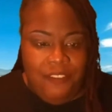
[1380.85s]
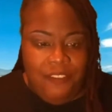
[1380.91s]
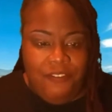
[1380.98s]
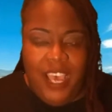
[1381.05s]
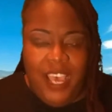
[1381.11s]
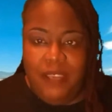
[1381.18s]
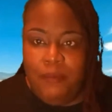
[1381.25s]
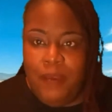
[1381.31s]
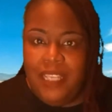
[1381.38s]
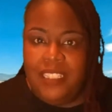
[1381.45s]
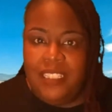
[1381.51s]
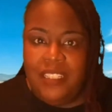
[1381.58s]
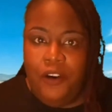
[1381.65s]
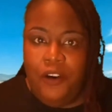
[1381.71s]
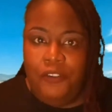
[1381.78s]
I find
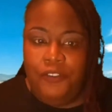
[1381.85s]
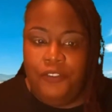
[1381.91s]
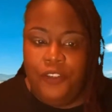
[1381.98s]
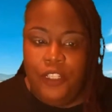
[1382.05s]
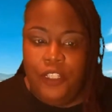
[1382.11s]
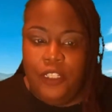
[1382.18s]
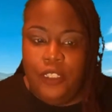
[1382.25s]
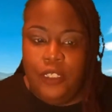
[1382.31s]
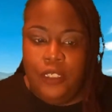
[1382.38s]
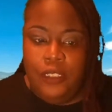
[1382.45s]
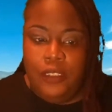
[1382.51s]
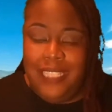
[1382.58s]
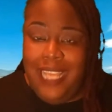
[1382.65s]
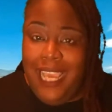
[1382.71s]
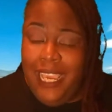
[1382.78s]
myself
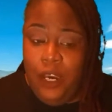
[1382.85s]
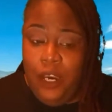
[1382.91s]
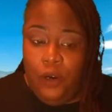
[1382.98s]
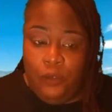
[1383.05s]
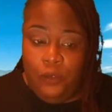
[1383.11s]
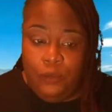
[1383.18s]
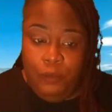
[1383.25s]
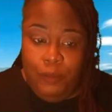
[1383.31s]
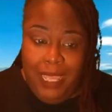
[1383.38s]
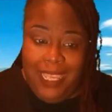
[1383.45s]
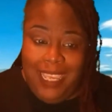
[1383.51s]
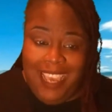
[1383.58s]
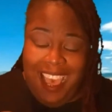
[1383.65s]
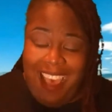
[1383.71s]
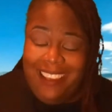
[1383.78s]
now
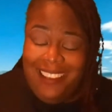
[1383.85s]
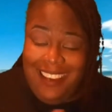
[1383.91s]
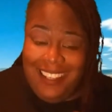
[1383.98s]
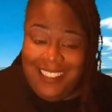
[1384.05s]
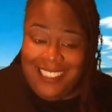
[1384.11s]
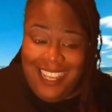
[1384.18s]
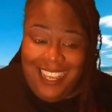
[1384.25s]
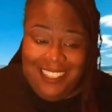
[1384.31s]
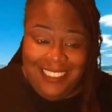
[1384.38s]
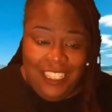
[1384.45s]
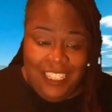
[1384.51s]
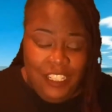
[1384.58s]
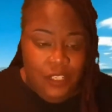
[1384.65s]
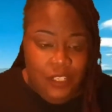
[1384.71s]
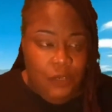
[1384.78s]
making eye contact
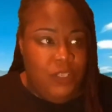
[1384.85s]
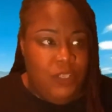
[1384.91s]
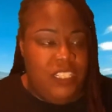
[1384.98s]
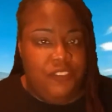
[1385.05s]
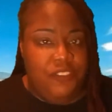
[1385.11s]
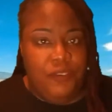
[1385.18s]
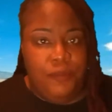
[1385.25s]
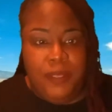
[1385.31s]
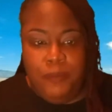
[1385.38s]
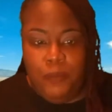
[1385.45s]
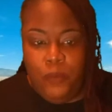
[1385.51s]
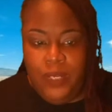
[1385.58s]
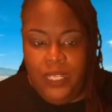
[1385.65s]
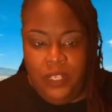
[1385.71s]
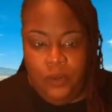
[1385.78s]
with different
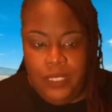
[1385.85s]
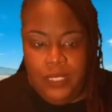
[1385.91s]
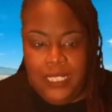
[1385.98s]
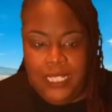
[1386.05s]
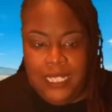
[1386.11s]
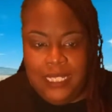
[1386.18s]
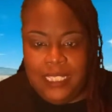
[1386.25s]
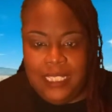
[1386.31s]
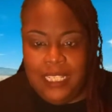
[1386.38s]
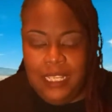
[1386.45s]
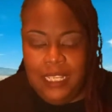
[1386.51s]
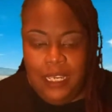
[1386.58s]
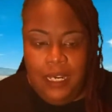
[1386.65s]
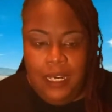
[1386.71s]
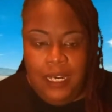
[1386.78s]
people in the audience
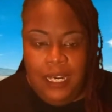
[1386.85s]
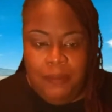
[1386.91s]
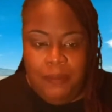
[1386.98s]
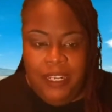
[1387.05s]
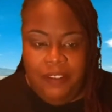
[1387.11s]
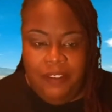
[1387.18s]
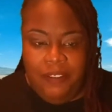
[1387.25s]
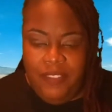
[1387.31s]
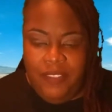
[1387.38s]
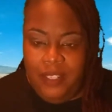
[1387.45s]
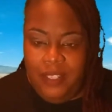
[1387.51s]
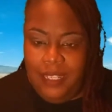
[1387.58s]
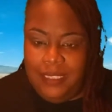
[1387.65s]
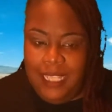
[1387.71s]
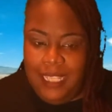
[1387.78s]
and
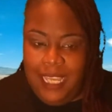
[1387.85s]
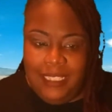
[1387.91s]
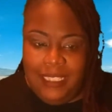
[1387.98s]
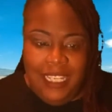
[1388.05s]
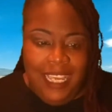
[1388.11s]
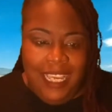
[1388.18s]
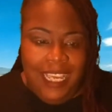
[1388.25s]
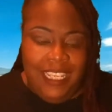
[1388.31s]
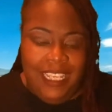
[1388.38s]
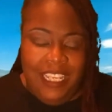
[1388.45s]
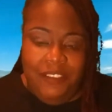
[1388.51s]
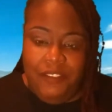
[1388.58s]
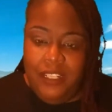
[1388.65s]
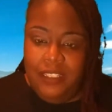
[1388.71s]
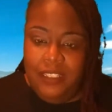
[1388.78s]
everything like that. And
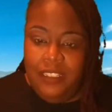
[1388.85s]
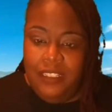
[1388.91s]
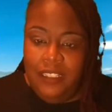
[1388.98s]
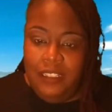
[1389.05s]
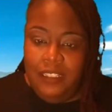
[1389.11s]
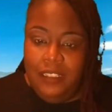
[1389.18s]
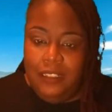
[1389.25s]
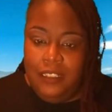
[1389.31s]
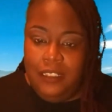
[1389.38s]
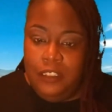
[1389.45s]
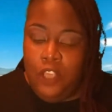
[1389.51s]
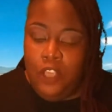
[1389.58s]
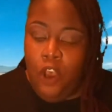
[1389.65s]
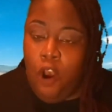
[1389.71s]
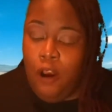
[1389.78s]
even
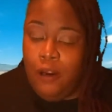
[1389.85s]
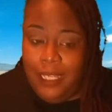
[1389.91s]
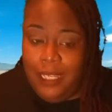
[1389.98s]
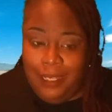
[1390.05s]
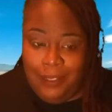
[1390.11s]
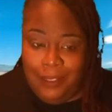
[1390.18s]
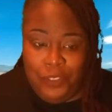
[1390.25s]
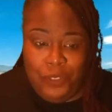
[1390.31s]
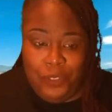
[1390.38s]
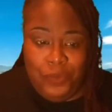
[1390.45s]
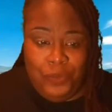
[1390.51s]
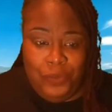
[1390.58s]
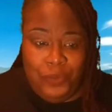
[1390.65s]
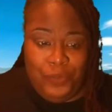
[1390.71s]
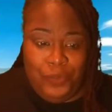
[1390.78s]
talking
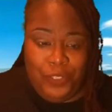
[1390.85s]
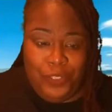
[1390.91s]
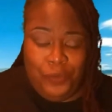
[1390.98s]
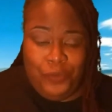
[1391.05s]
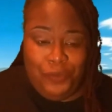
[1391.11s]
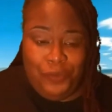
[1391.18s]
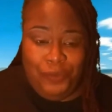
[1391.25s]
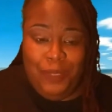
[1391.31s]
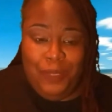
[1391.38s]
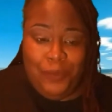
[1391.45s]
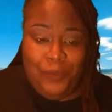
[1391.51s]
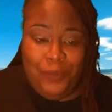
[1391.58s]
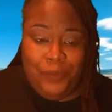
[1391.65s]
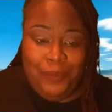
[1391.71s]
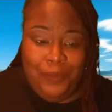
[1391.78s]
to certain
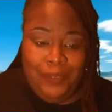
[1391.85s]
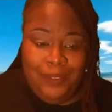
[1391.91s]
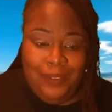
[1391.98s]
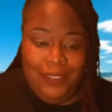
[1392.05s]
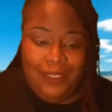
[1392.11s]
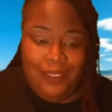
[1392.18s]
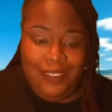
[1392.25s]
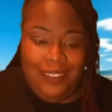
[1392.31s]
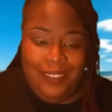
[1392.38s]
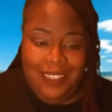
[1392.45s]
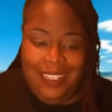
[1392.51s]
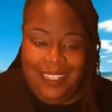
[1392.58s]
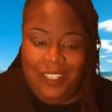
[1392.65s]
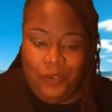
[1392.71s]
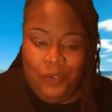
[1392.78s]
people
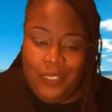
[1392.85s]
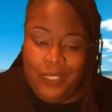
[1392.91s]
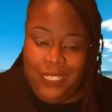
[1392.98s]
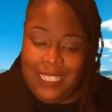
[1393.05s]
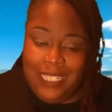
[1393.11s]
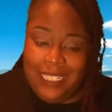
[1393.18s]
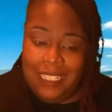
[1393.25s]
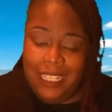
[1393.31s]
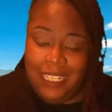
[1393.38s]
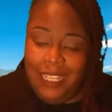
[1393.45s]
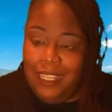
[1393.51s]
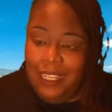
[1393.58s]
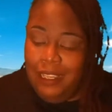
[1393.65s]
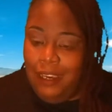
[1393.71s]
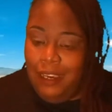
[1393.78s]
in the audience
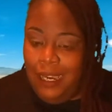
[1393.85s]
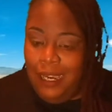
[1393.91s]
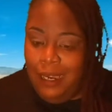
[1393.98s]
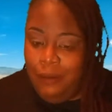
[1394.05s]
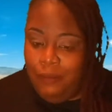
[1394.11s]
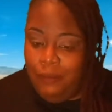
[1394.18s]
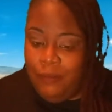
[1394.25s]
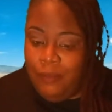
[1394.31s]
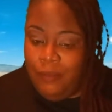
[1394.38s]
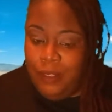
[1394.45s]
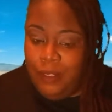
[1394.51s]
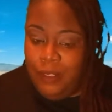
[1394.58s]
and